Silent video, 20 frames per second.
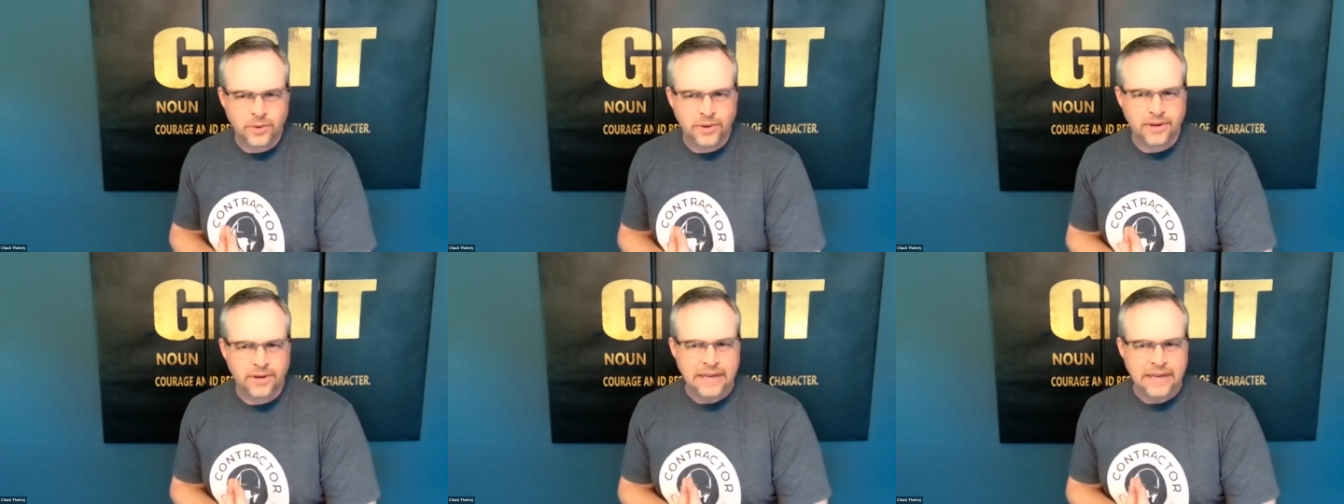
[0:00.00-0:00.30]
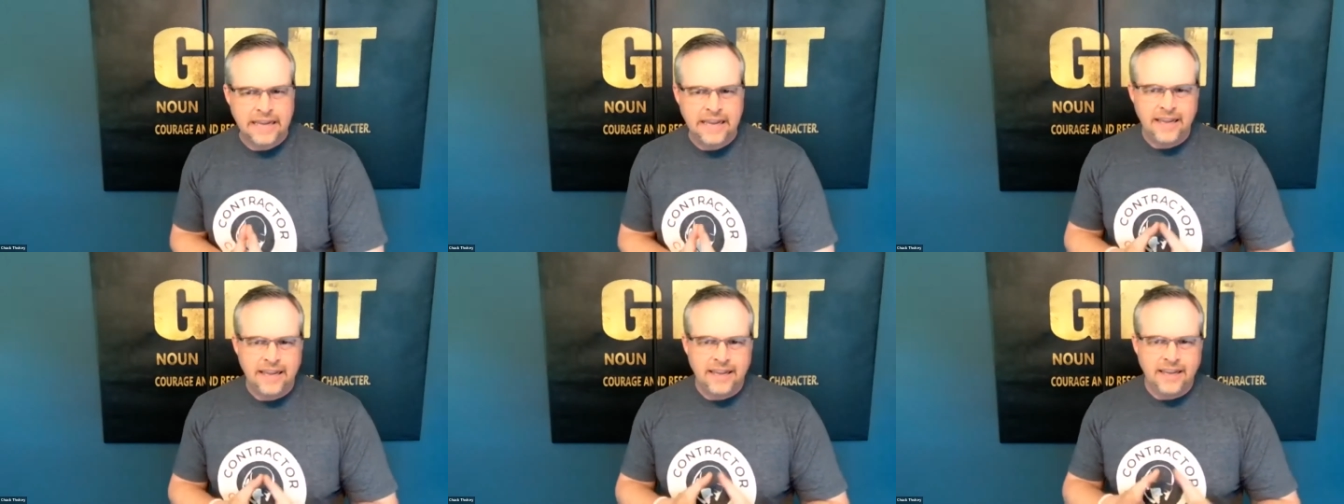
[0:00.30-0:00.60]
What
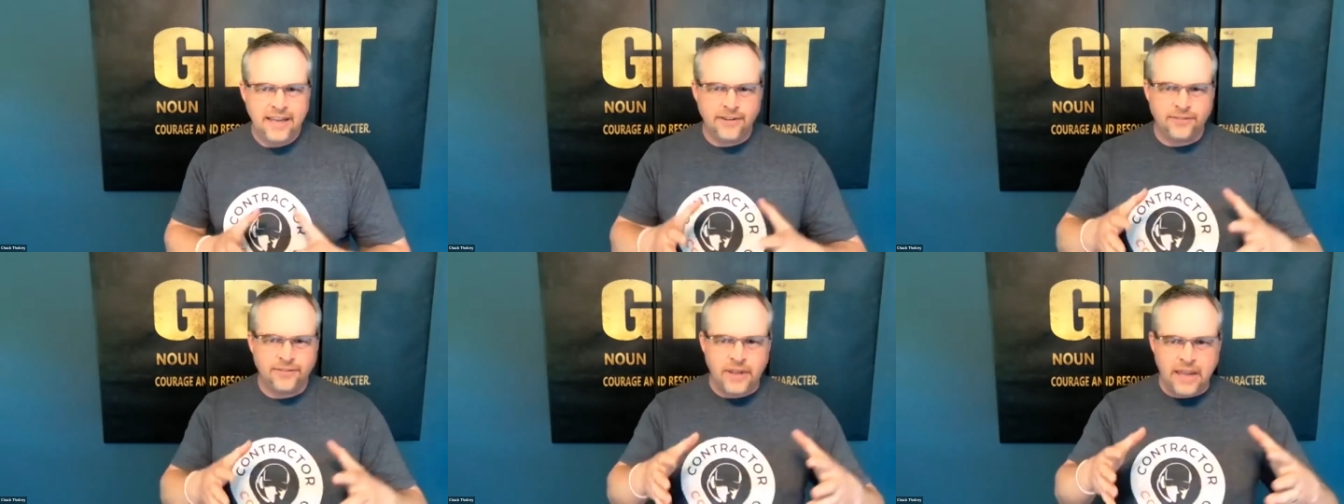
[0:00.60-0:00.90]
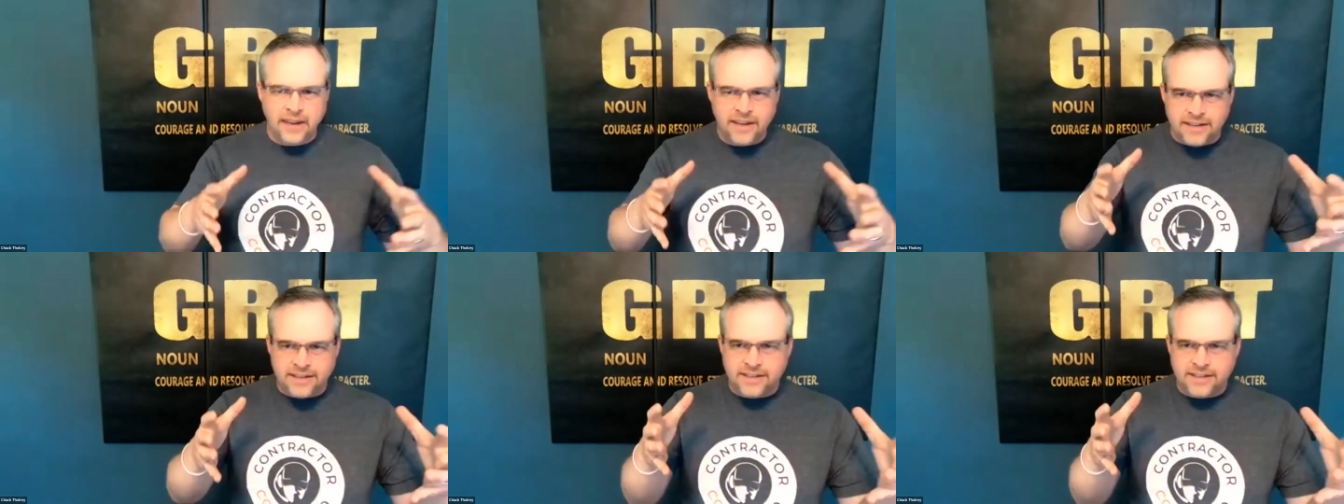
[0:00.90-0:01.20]
if
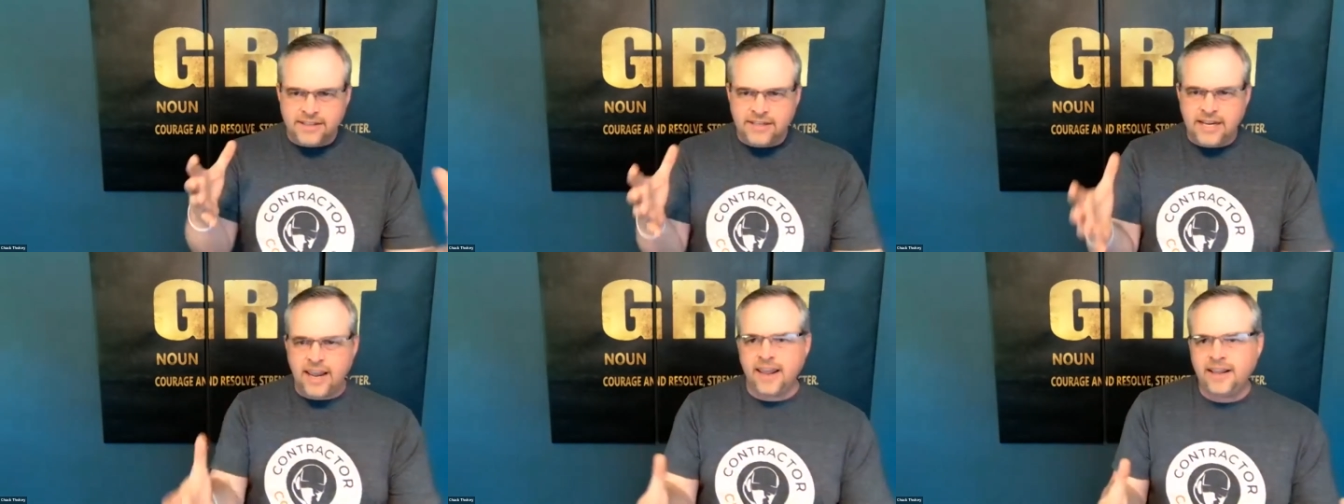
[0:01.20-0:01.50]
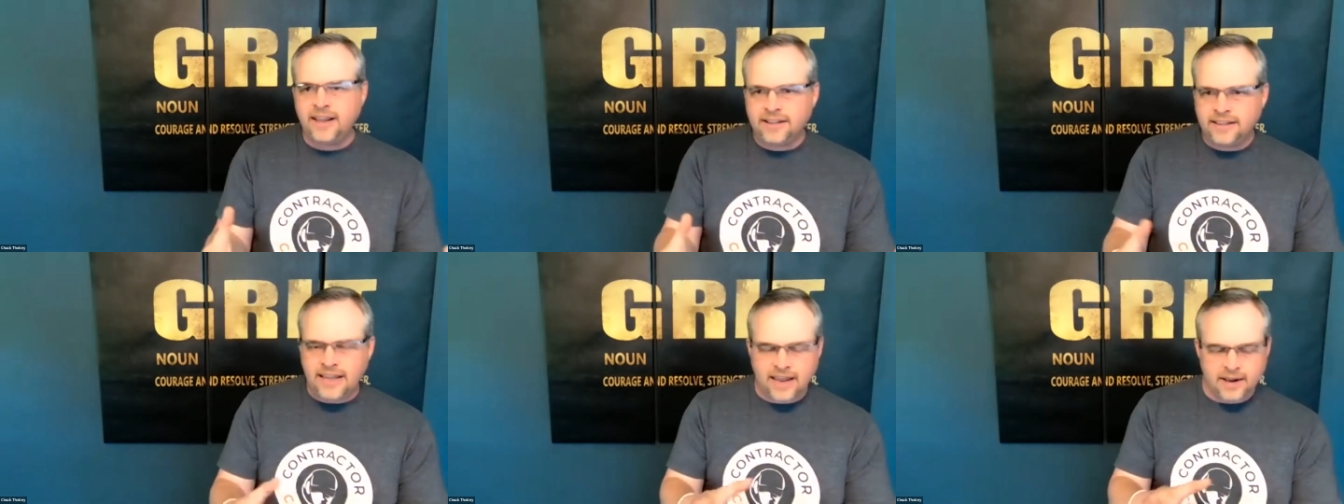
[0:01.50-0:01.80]
they can
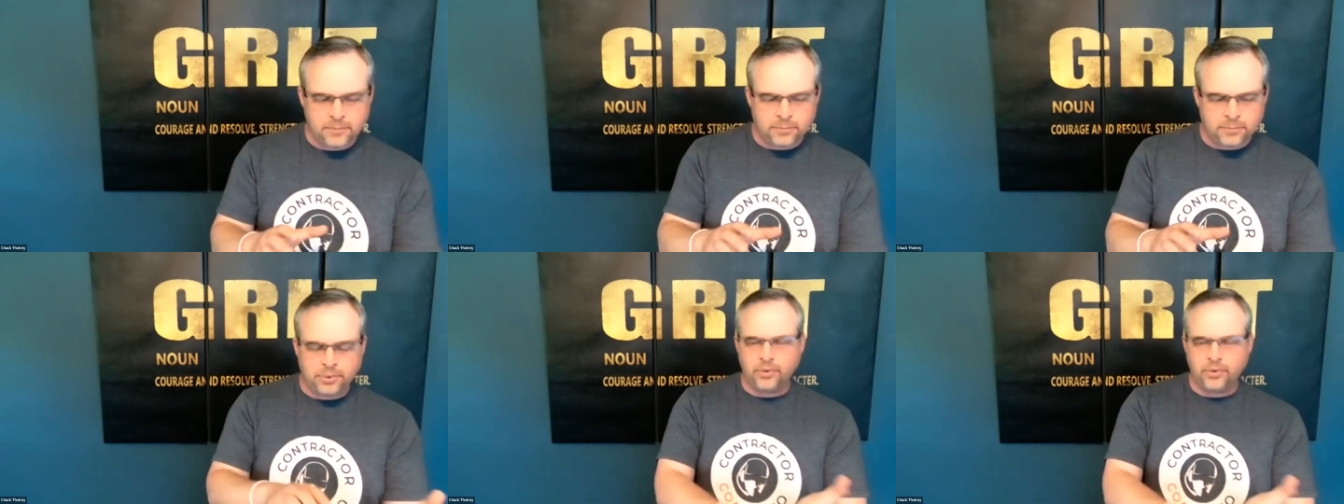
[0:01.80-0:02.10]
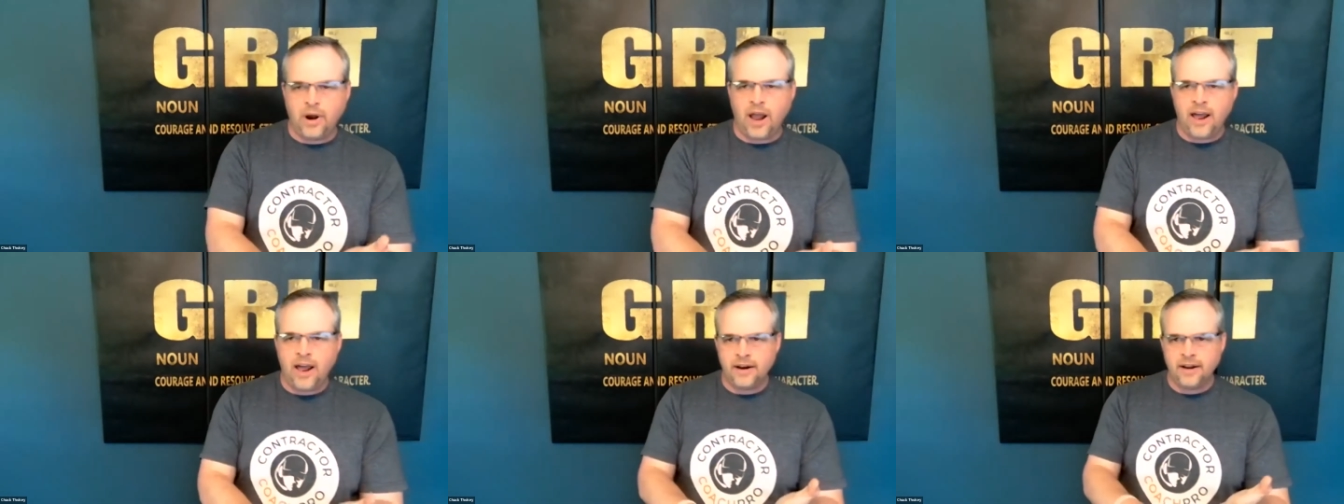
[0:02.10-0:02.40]
take that
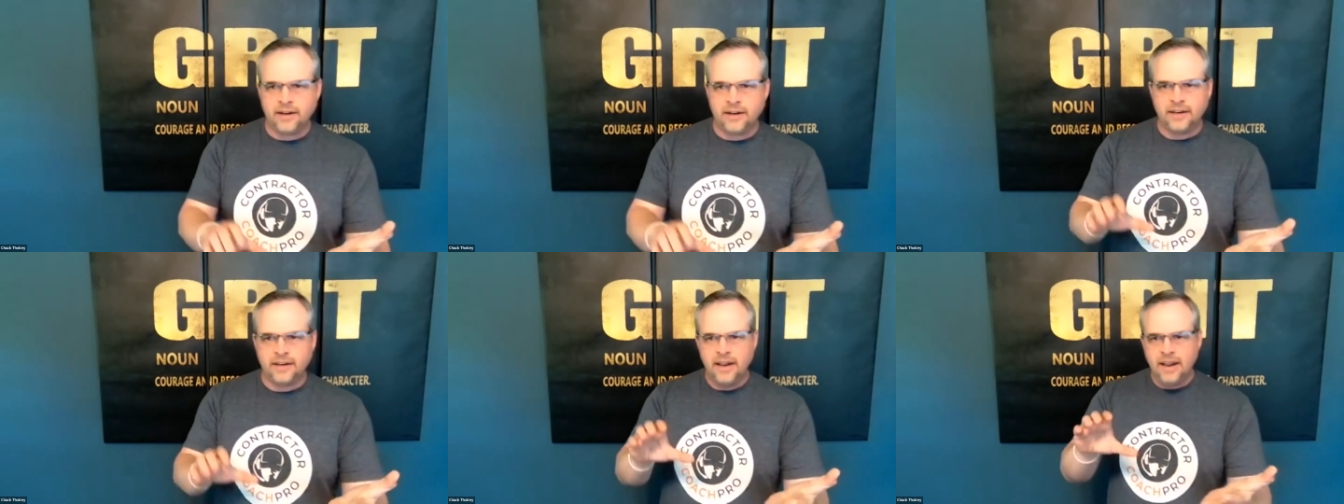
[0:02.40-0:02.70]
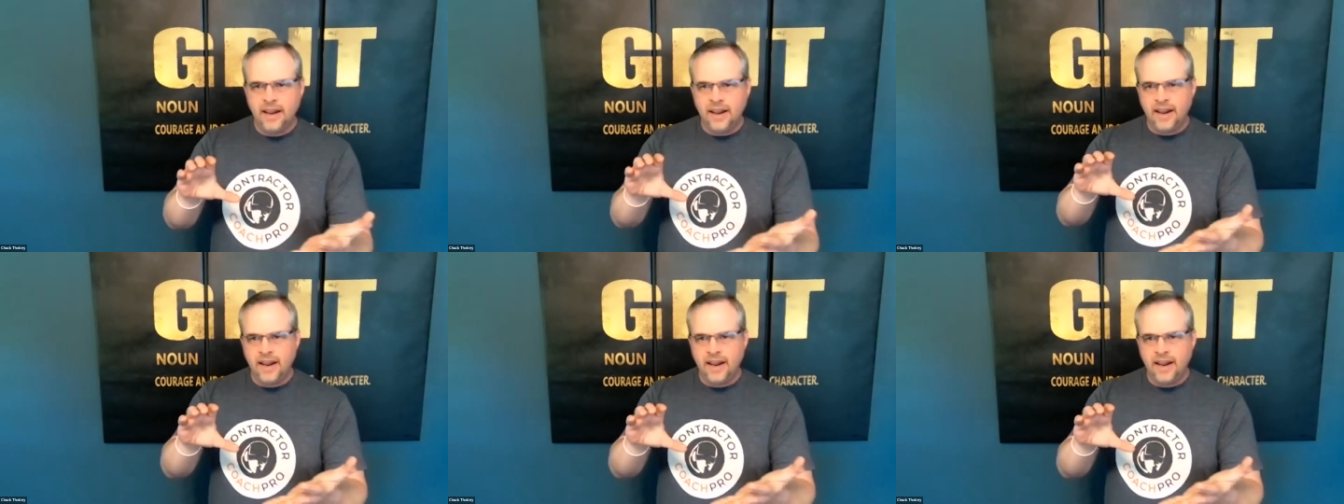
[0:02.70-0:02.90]
product